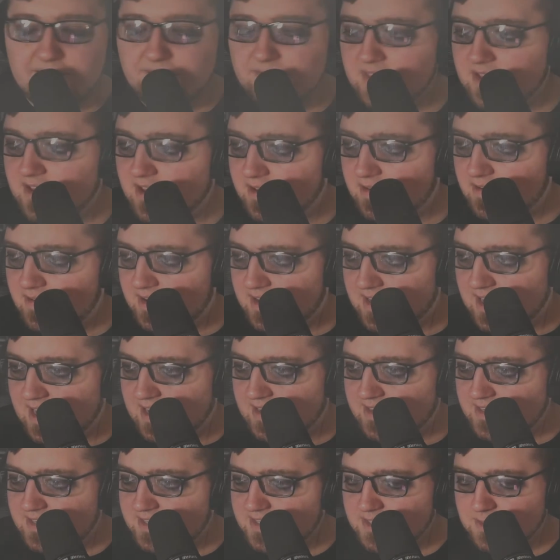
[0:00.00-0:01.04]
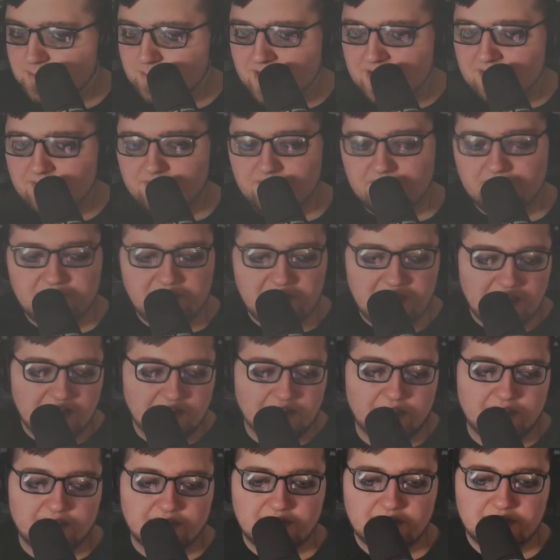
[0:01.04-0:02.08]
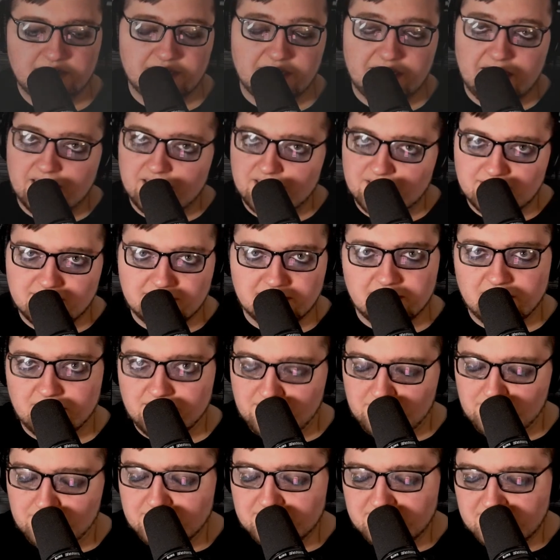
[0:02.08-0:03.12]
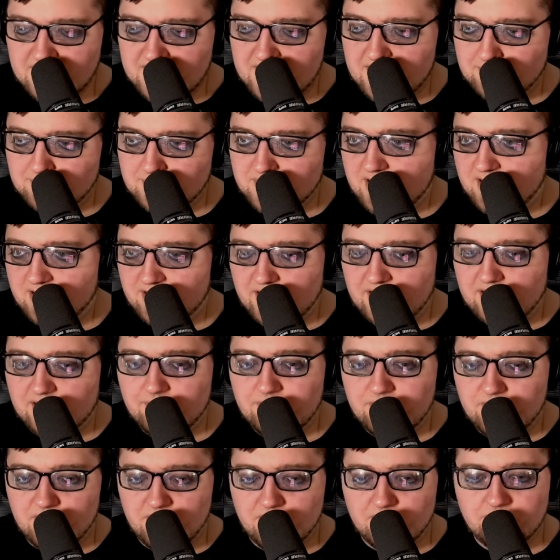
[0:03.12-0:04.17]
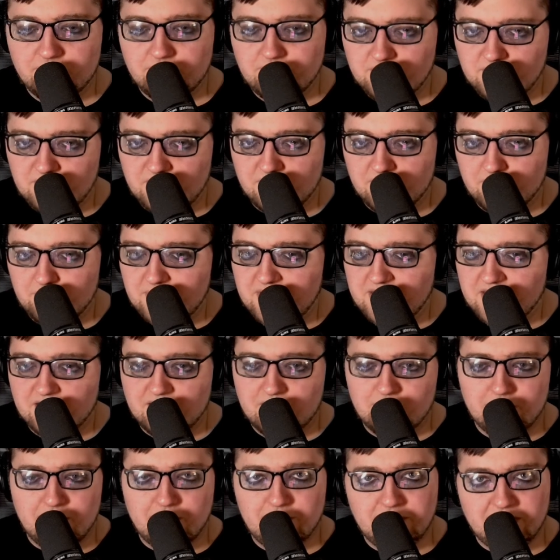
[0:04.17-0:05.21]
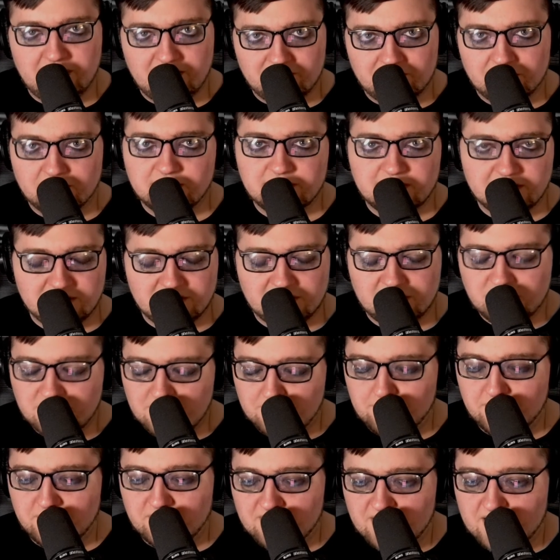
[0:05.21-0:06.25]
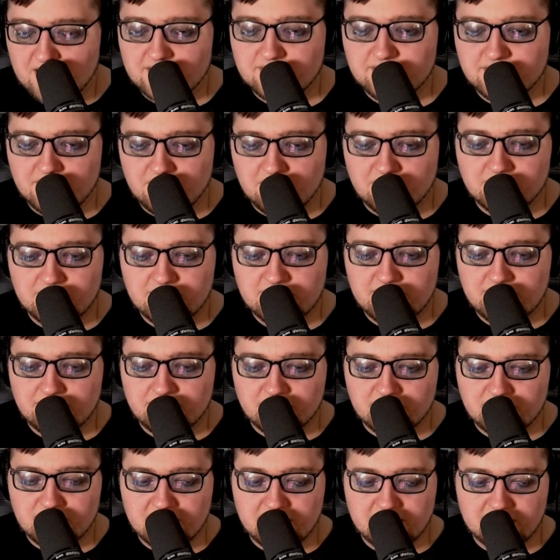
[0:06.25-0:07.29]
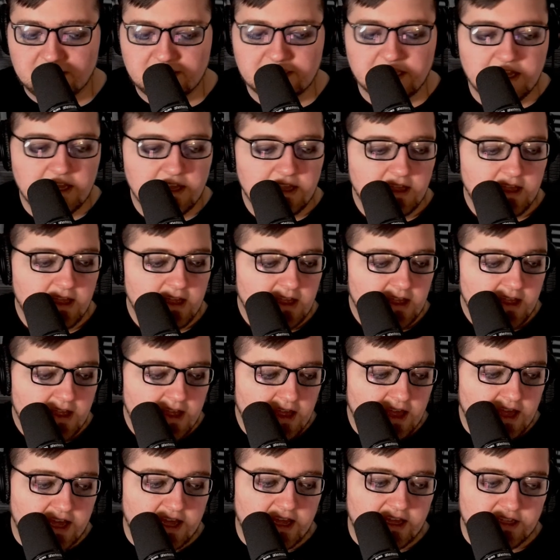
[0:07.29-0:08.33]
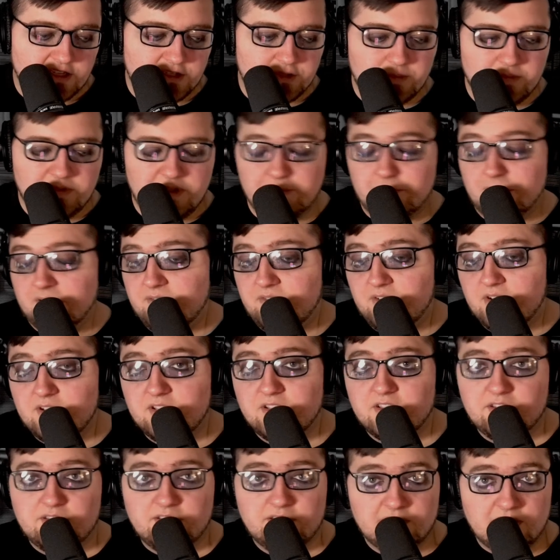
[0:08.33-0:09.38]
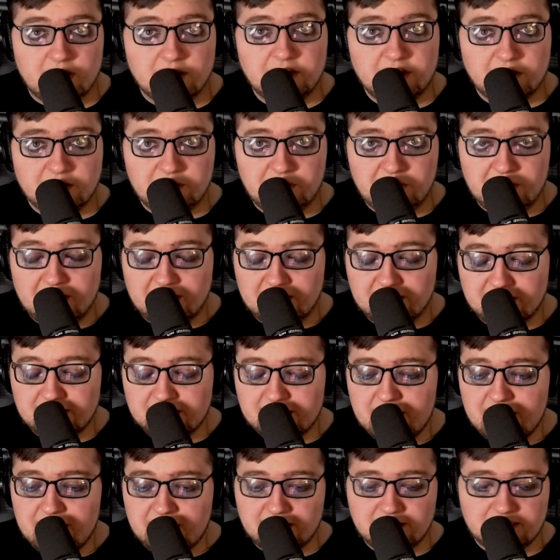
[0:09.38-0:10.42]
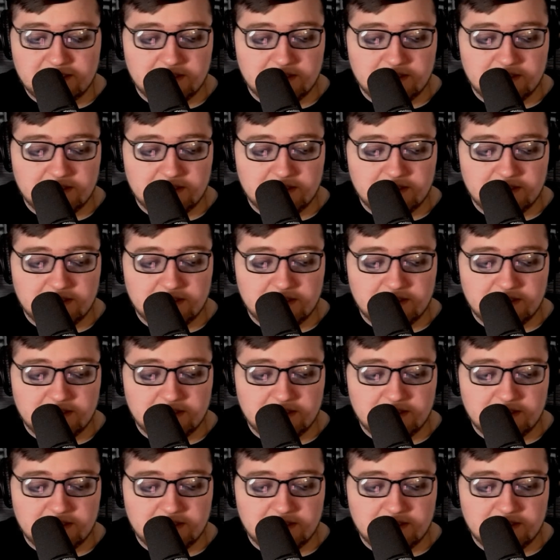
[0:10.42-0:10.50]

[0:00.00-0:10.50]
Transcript: the $100, spend $58. Again, this is all USD. I'm talking if you're European, there might be differences in shipping cost and all these different things. But if you're in the continental United States,